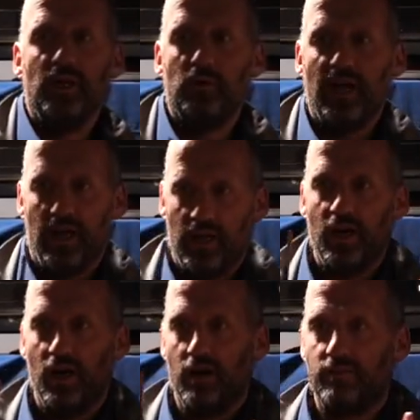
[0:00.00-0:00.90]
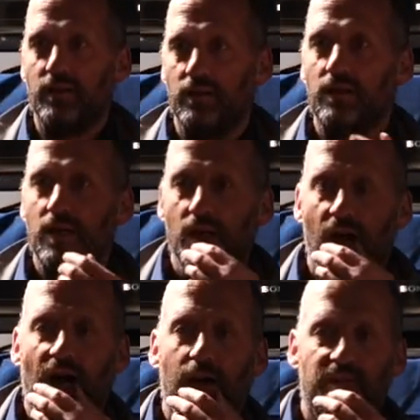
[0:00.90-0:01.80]
you'll get curve.
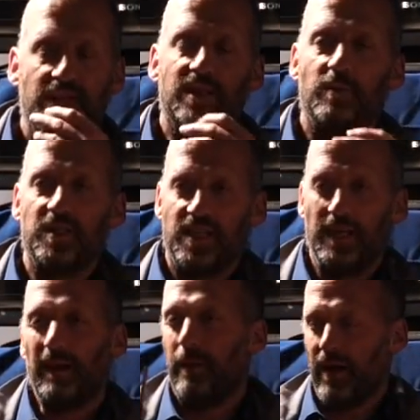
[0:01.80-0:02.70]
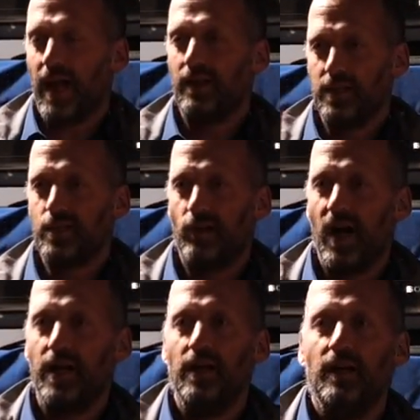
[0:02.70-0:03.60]
Um, so you're supposed to keep that balanced,
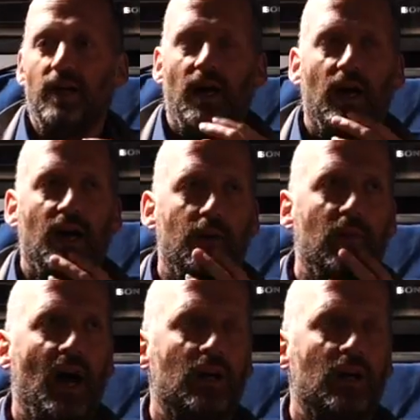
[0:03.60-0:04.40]
right? Yeah. Um,